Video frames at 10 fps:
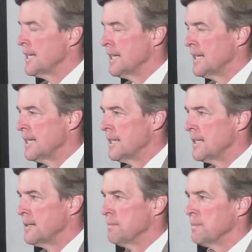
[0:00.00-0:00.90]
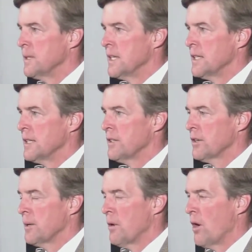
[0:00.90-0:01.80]
Um, and they
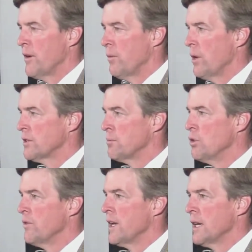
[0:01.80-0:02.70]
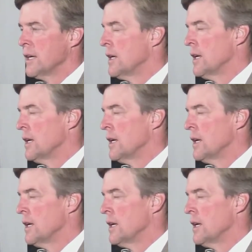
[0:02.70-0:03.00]
took him off. He was moving,